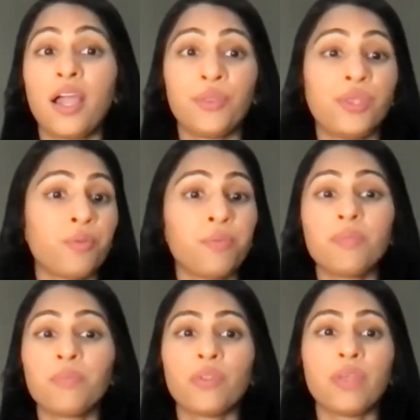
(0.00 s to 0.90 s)
There are
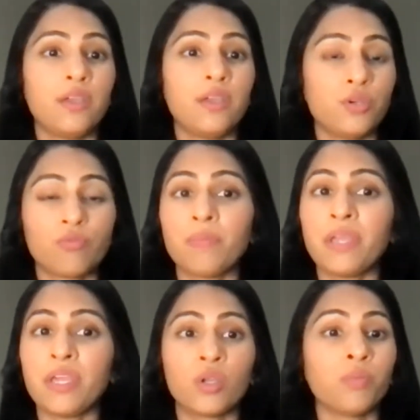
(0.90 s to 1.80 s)
people that remain
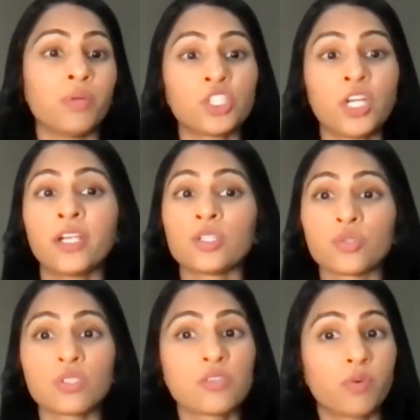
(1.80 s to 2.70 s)
on much higher
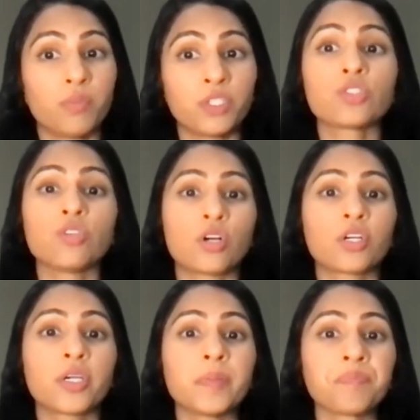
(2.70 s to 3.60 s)
doses for much
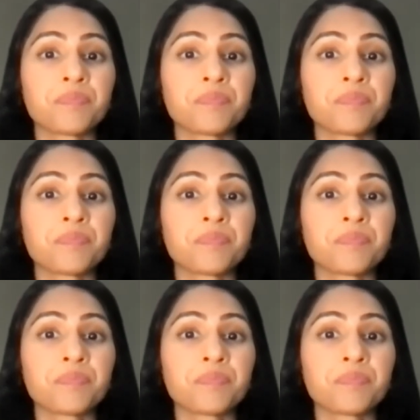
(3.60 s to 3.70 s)
longer.